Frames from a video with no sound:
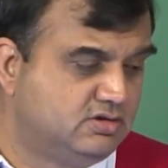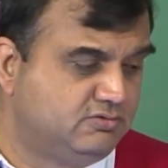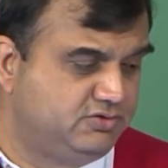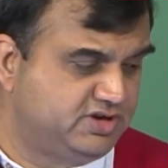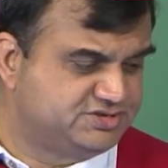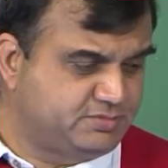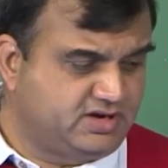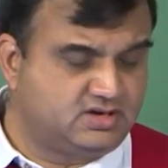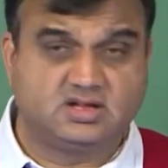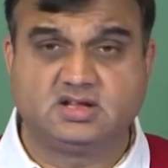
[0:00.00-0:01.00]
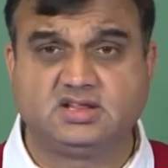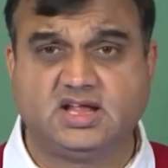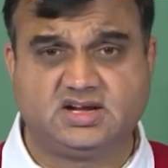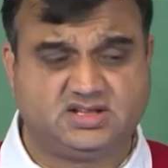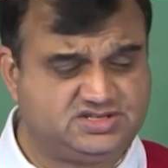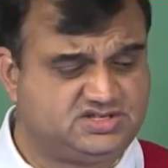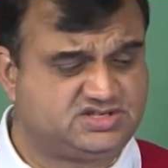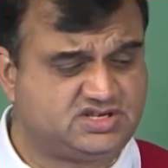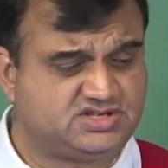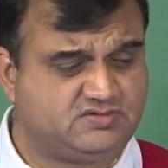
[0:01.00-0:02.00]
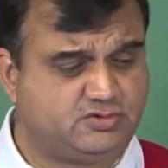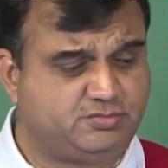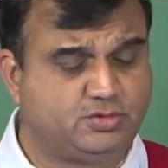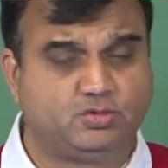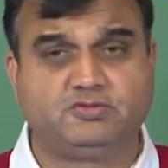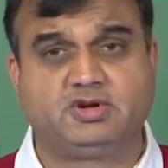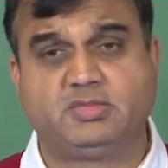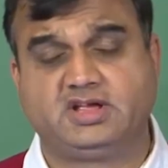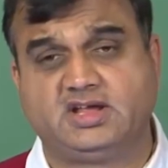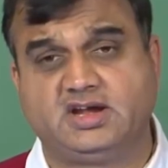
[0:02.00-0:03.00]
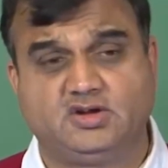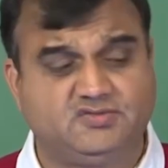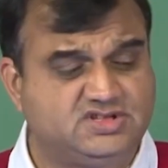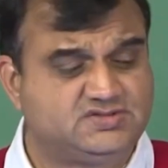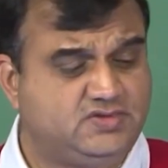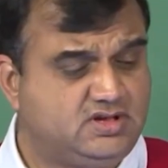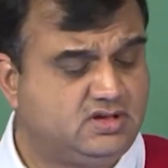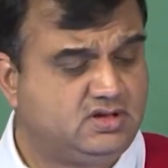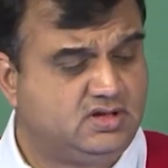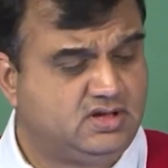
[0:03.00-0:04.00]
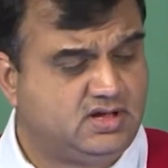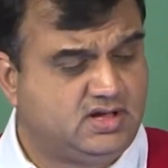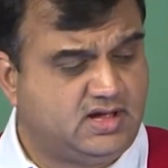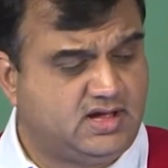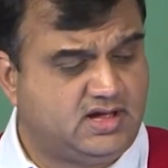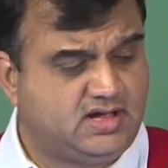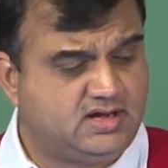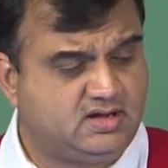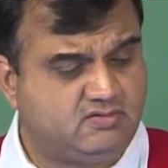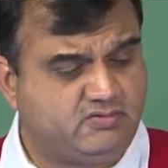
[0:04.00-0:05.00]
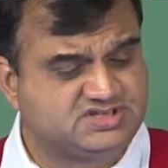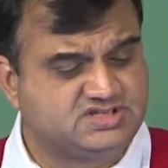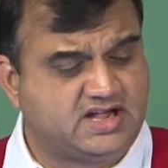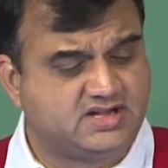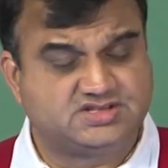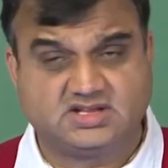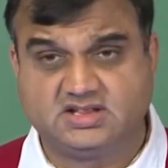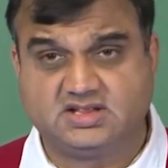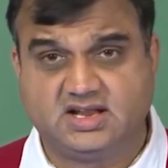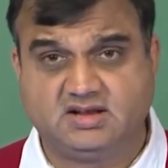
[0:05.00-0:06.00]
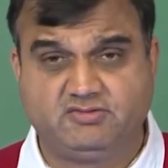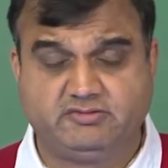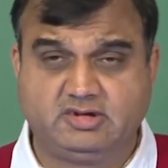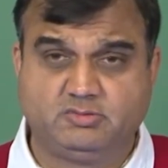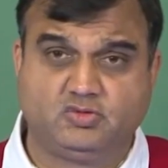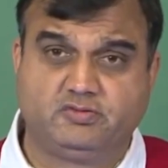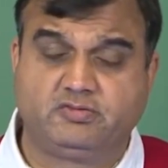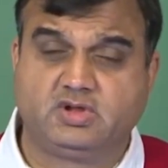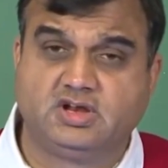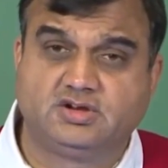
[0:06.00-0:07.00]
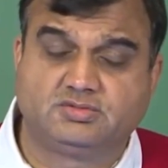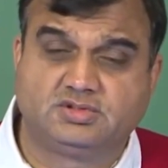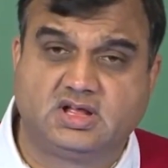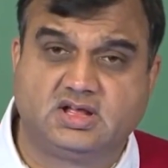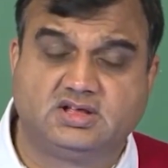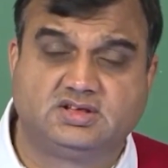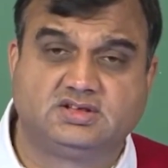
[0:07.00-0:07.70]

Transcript: We expect that this discussion would be over by the end of this week, and once that is done, then we will move into the